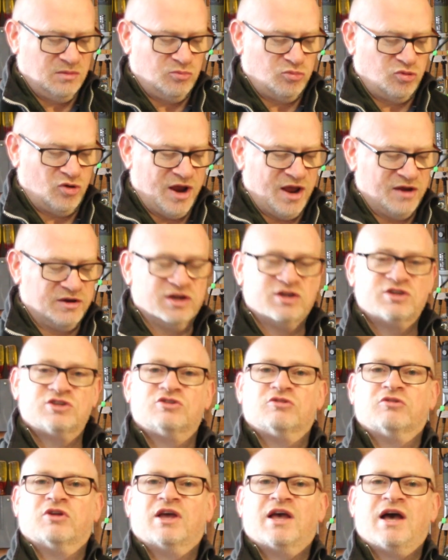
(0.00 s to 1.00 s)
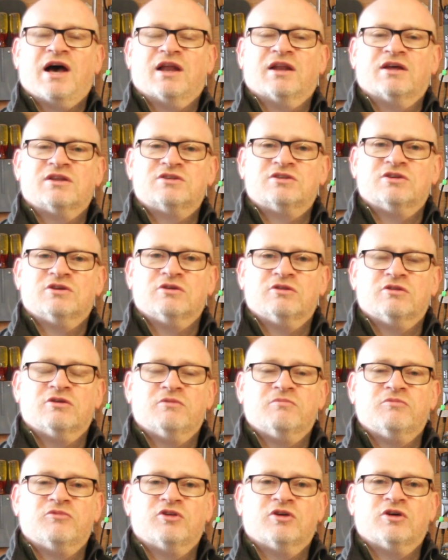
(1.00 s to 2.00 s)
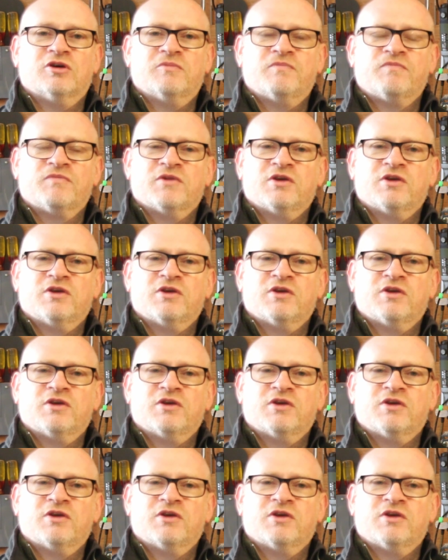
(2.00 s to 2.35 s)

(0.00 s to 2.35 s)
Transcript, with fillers: brownish sort of colour to them that